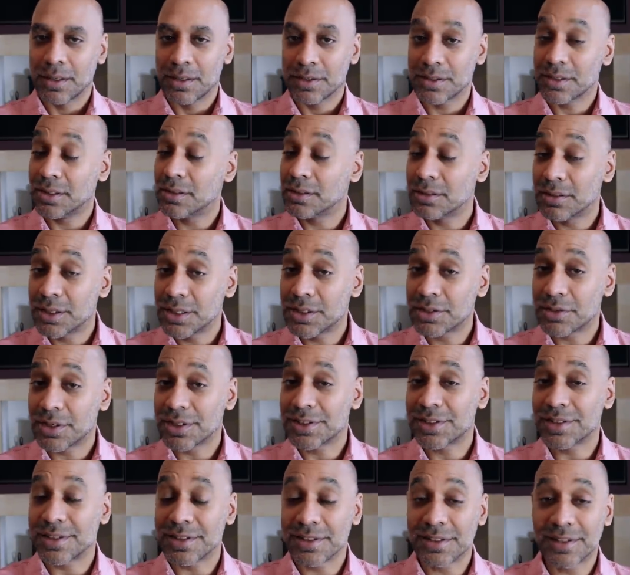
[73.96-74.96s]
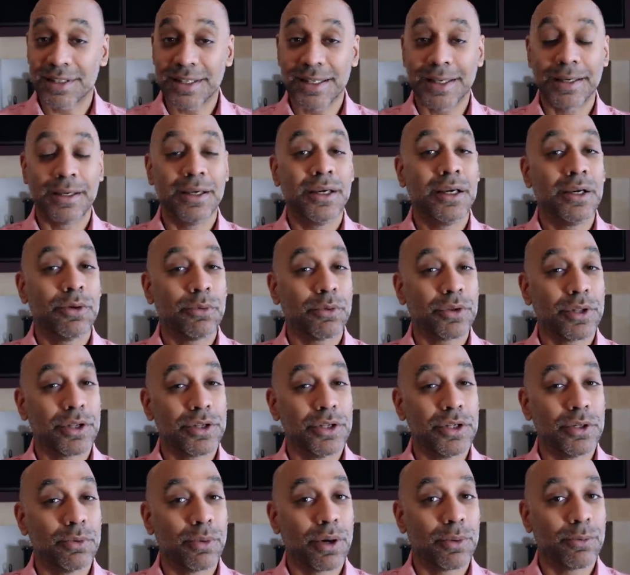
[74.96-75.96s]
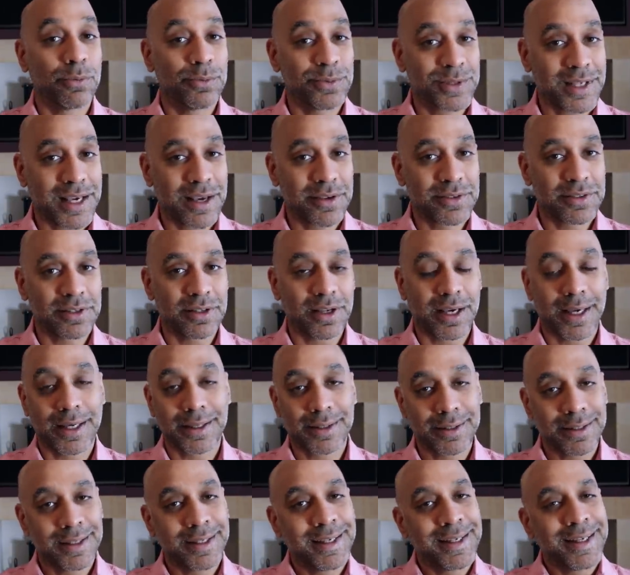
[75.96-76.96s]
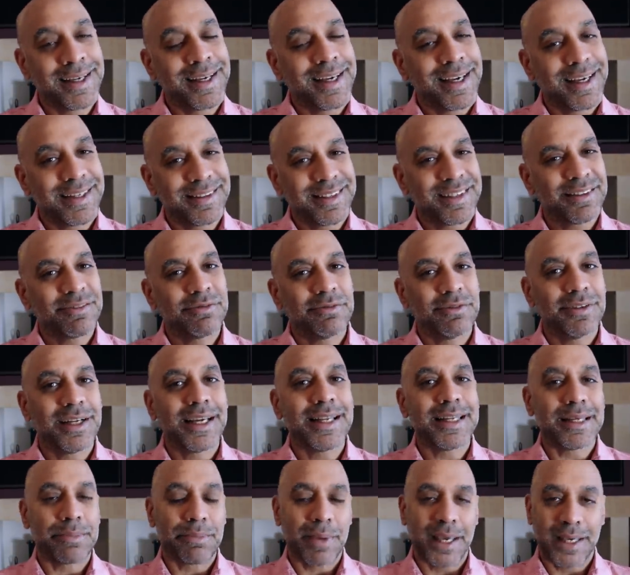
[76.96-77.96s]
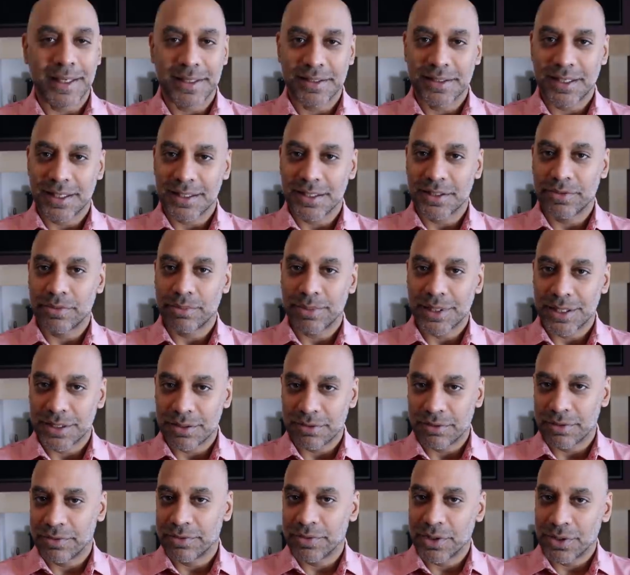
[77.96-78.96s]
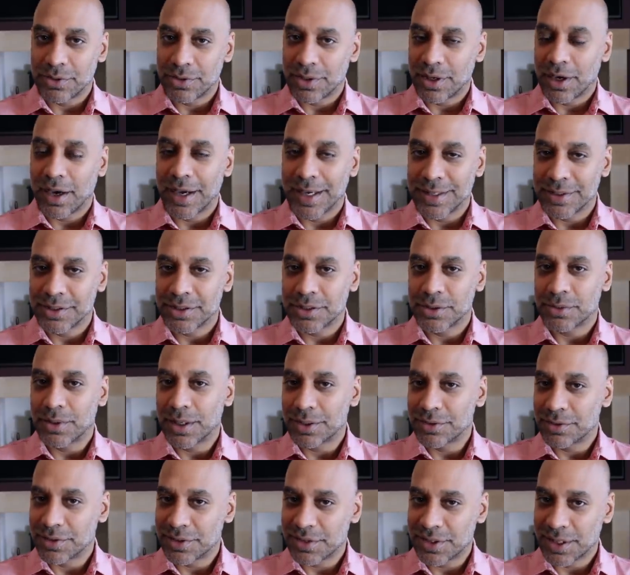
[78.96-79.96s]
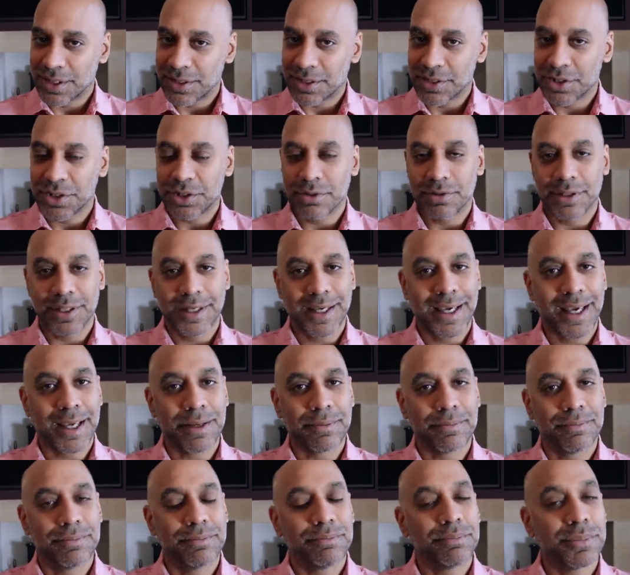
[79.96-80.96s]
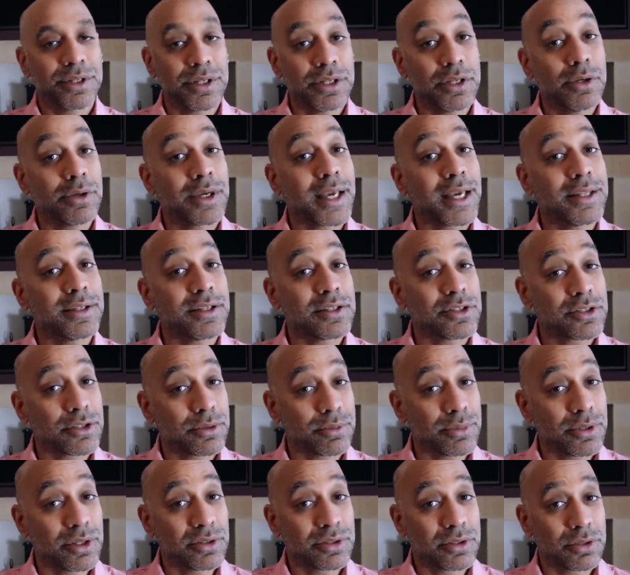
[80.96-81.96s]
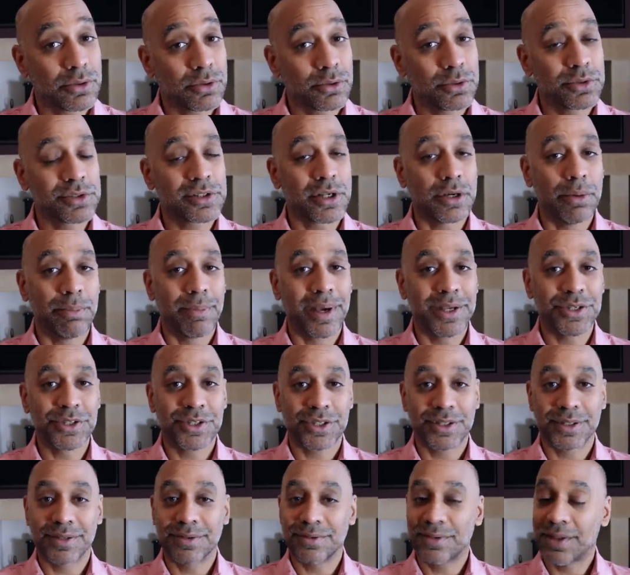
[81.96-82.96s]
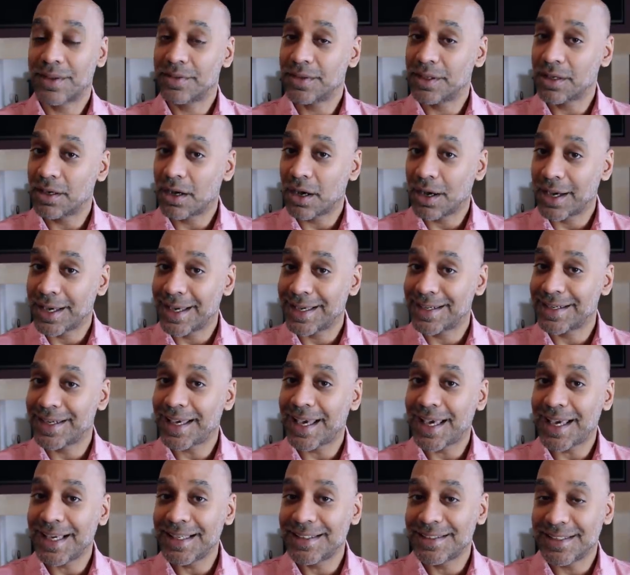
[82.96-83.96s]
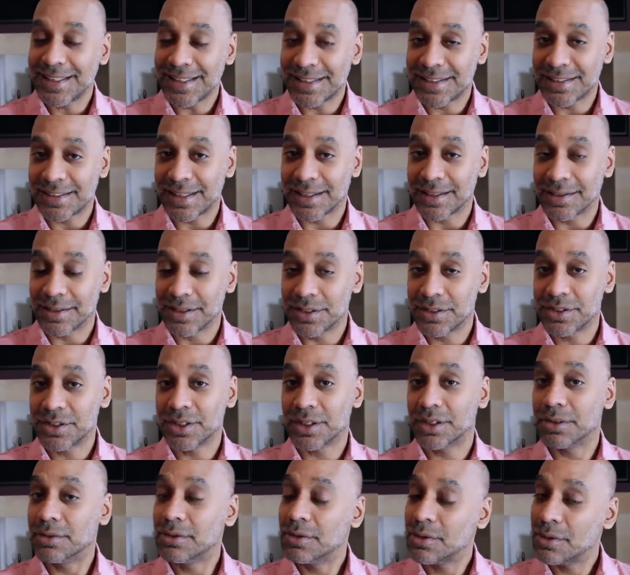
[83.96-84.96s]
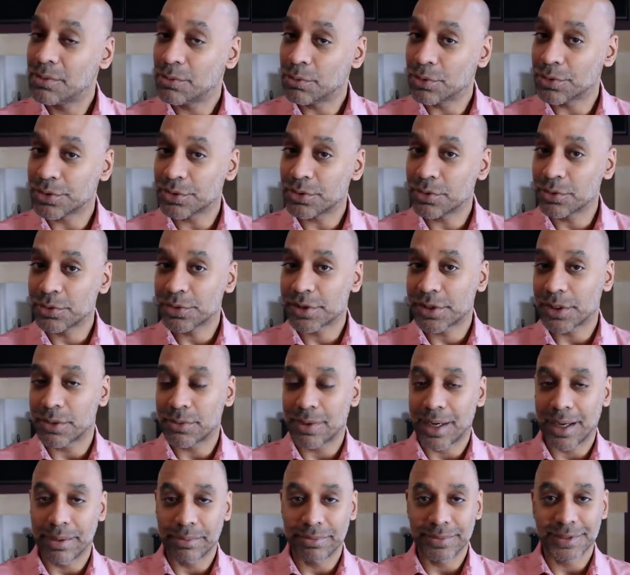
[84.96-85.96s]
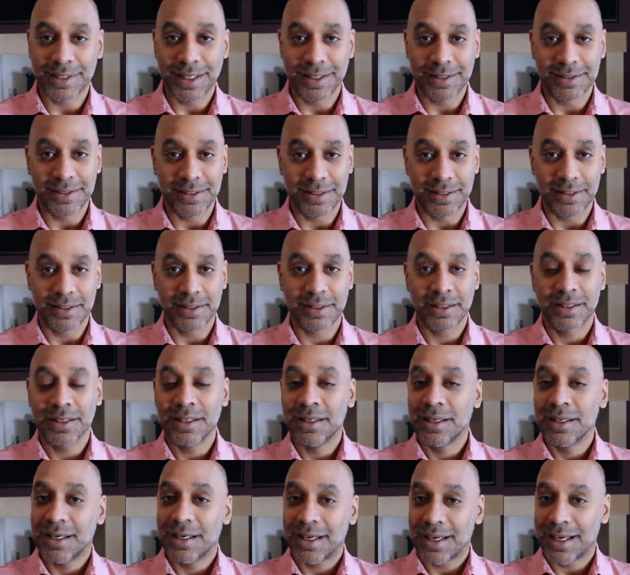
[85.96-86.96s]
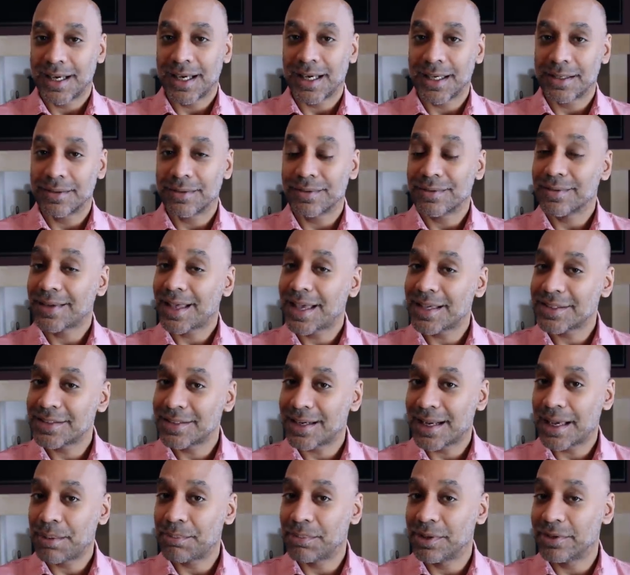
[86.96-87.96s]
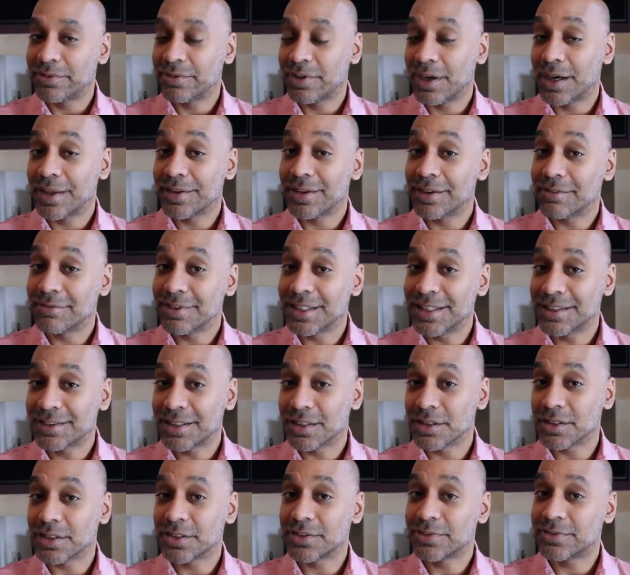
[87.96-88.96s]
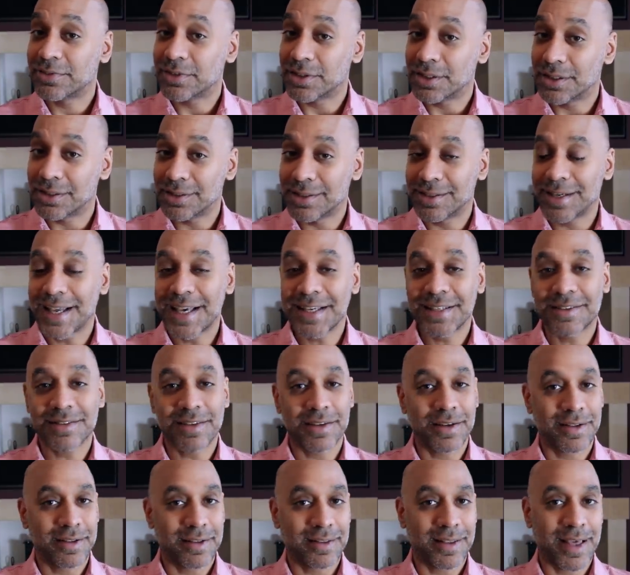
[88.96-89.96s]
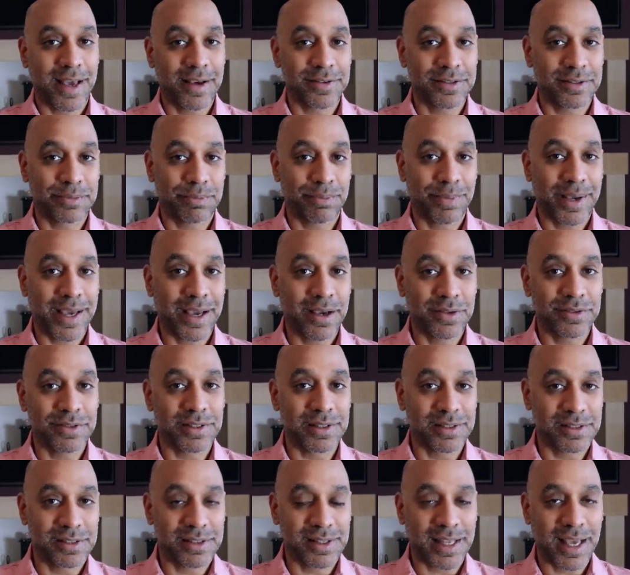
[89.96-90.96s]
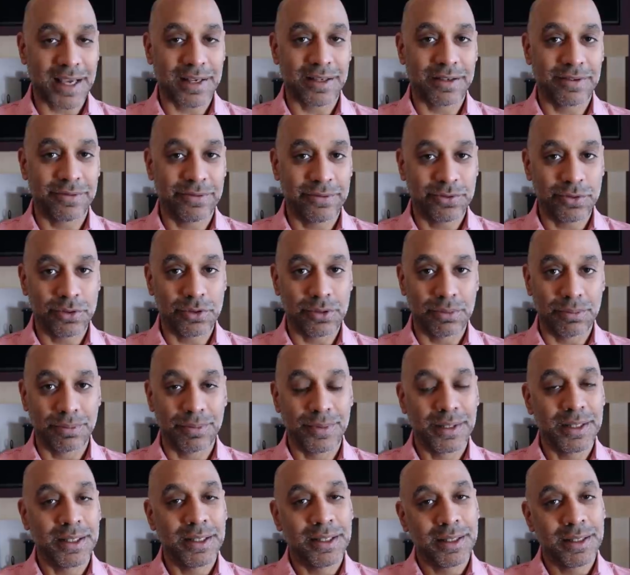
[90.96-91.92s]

So interesting to see what the new one sounds like. It didn't really make sense for me to review the IN200 Signature again, but the UK distributor also mentioned that the IN80 Signature was also updated. And that's an amplifier that retails for less than £1,000 in standard form.